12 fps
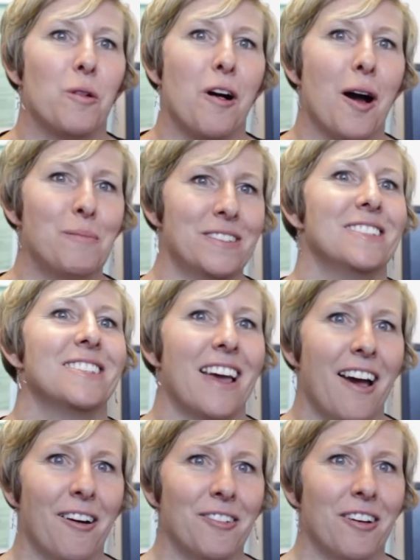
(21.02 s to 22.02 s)
plopped it
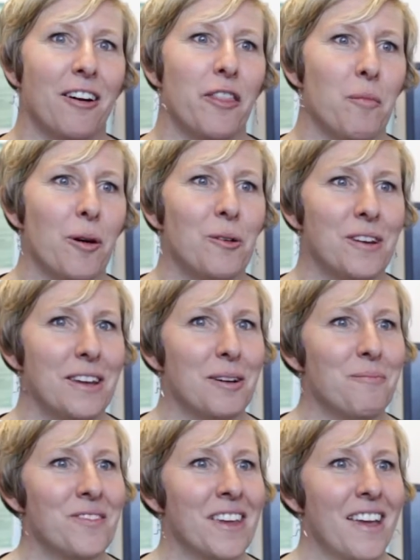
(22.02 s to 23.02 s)
down on the
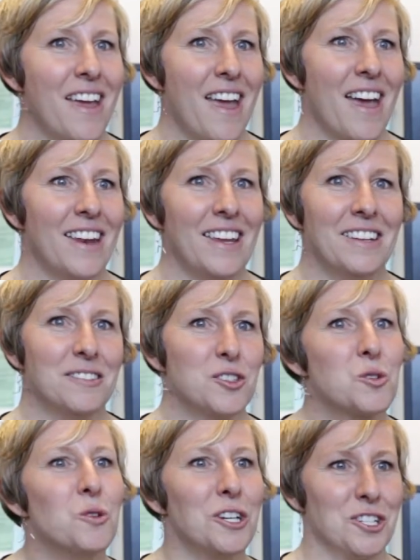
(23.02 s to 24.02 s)
podium and it
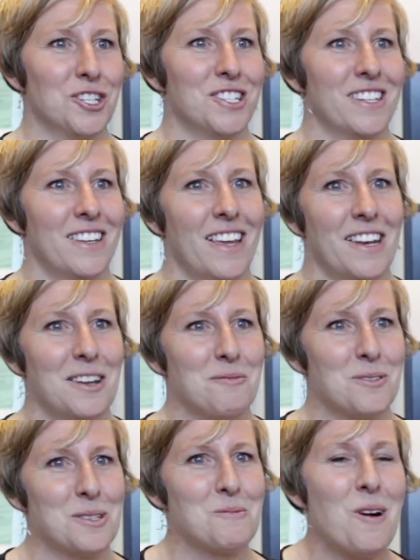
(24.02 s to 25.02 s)
squished and it
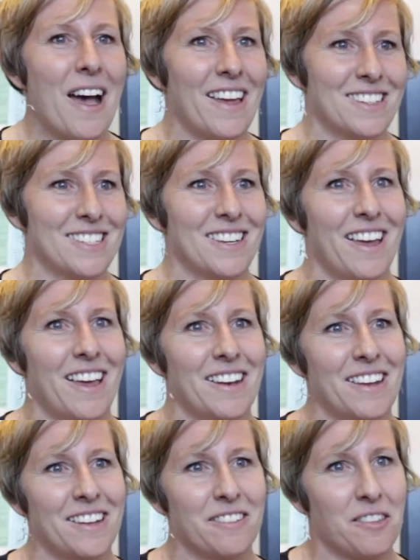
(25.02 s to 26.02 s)
was wet and
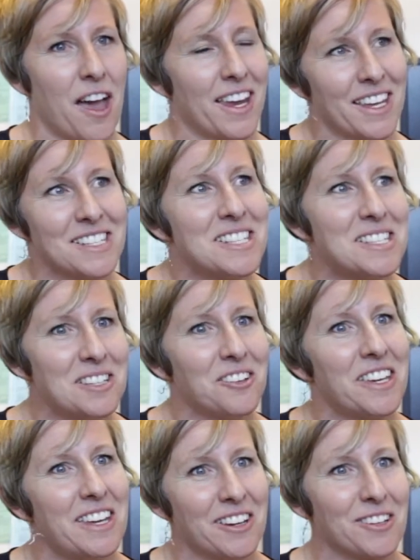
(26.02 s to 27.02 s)
it I can still
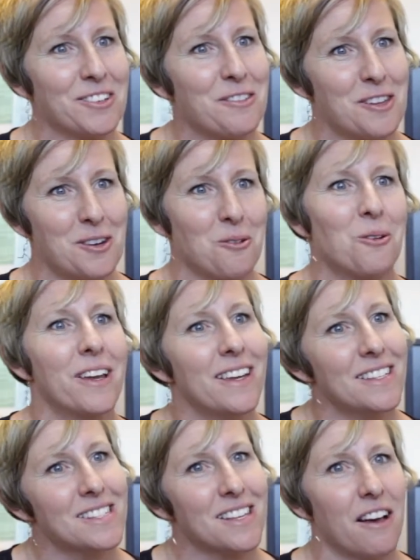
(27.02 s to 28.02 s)
hear the
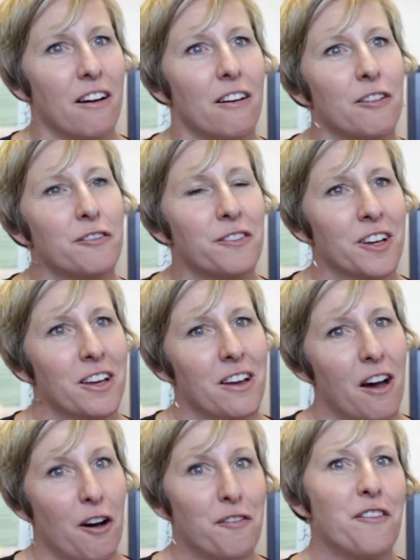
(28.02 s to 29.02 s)
noise of
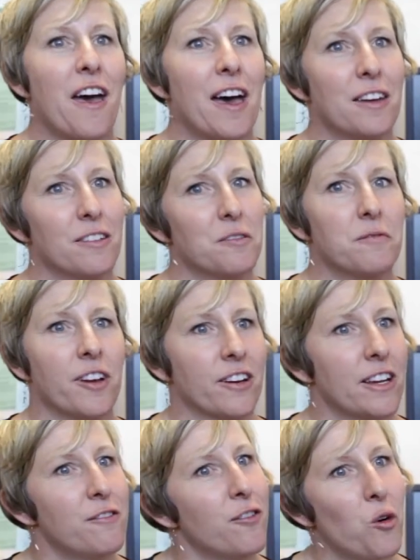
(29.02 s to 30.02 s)
of that
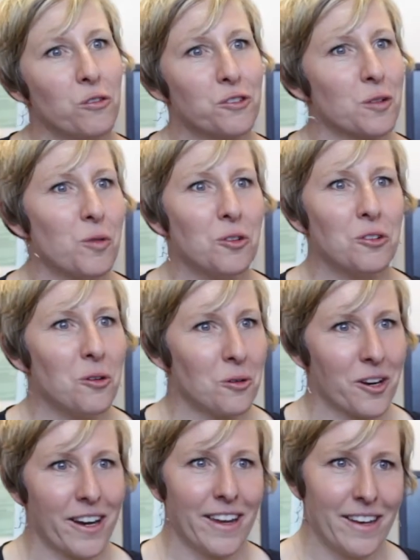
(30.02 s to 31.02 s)
very vulnerable
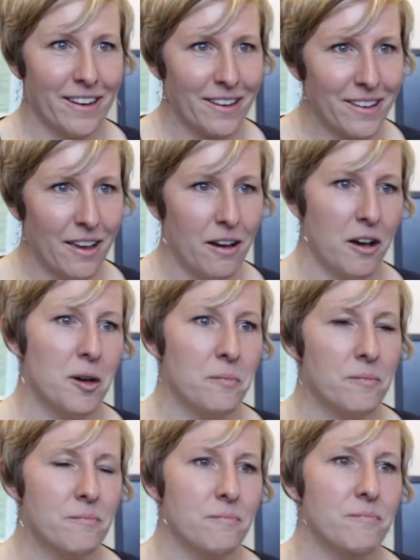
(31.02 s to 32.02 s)
organ
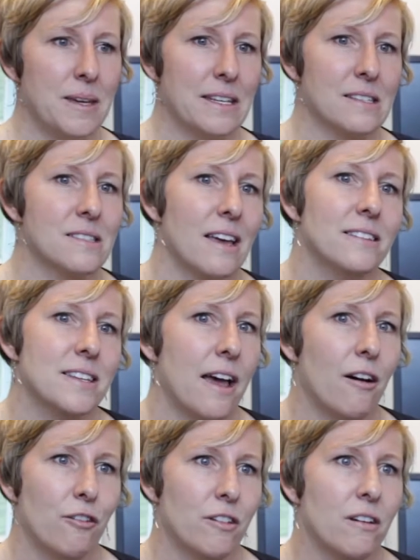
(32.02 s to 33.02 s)
um, being set
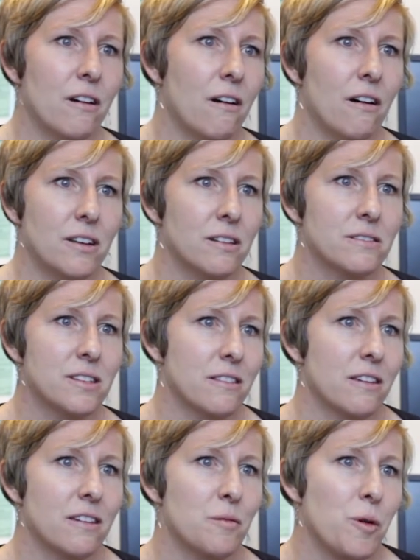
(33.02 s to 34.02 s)
down onto
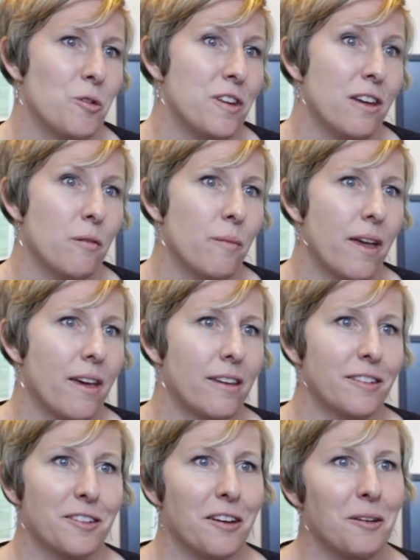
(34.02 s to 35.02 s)
the podium
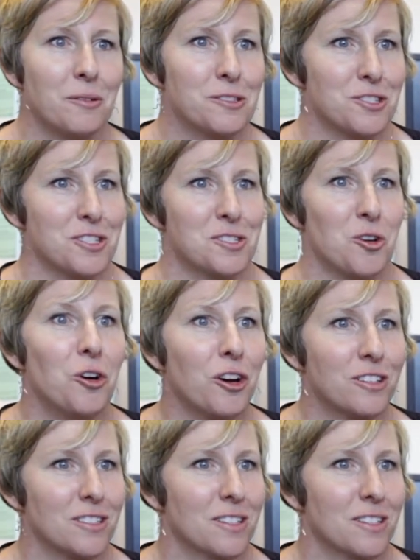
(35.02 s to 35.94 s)
and I was just hooked.